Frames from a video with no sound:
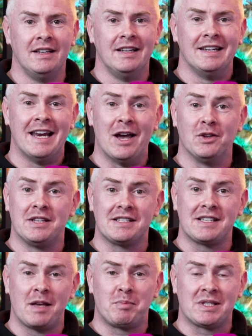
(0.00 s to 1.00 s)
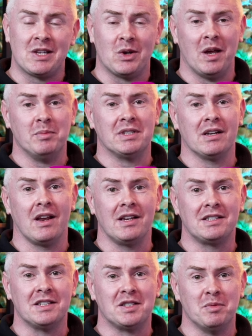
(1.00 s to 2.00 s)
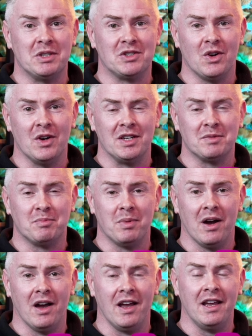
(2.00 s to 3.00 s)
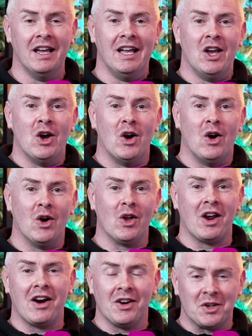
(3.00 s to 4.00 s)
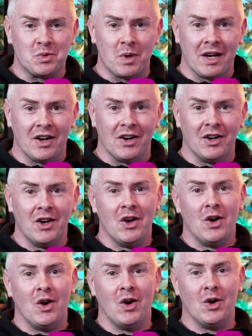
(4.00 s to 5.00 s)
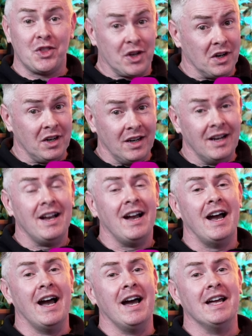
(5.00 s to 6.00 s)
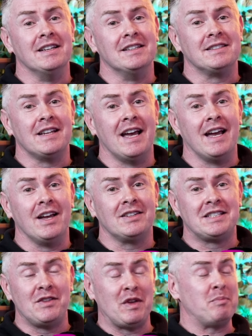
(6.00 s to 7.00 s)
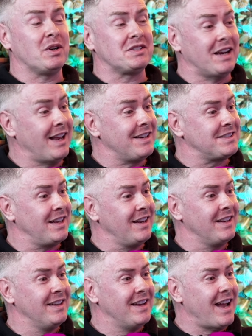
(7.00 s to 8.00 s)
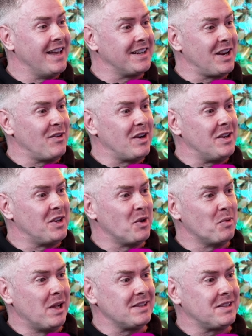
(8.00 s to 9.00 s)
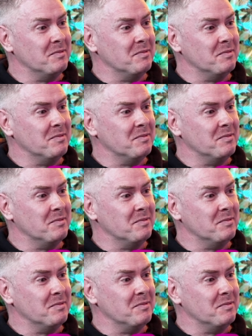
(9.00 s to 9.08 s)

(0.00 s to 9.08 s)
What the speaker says: Now, in this episode, I'm delighted to be joined by All-Ireland winner, author, and TV personality, Anna Geary. You're welcome.